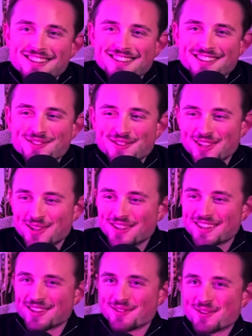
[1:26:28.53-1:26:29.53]
It's funny,
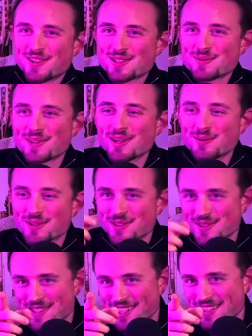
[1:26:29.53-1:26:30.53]
the first one I wanted
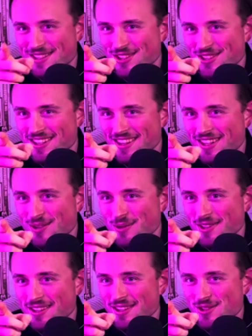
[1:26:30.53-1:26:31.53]
to say is literally the
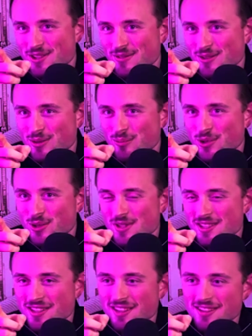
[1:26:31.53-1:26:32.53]
one that you have on the
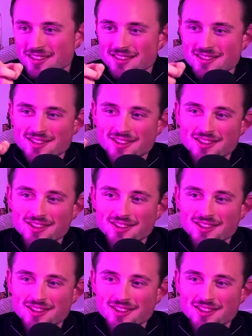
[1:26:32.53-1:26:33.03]
poster. So